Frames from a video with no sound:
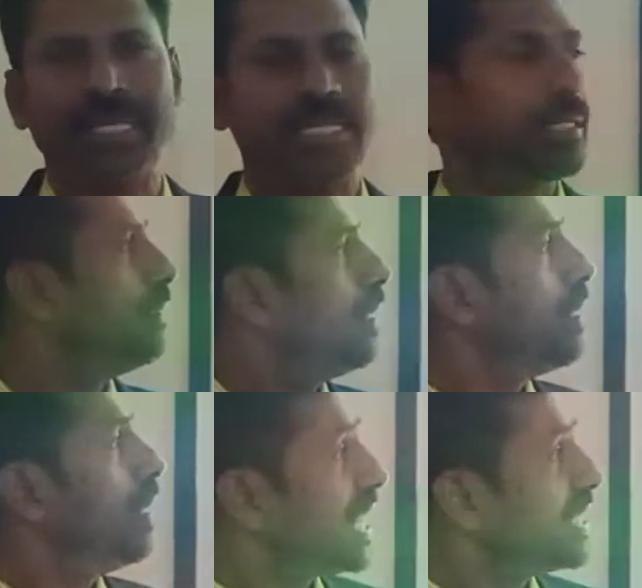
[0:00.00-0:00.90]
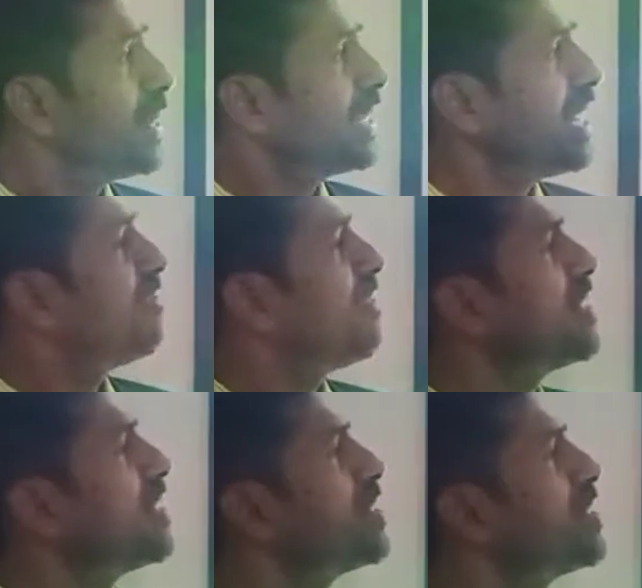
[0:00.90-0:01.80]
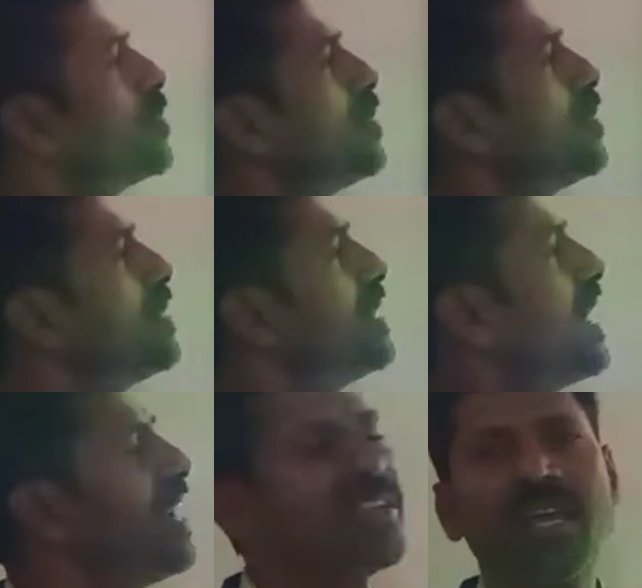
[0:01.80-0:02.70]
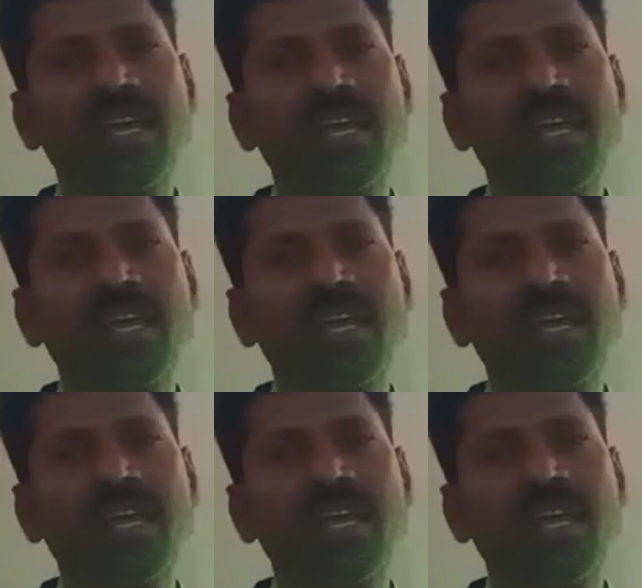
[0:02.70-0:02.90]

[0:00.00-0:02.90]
Aspect refers to the nature of the action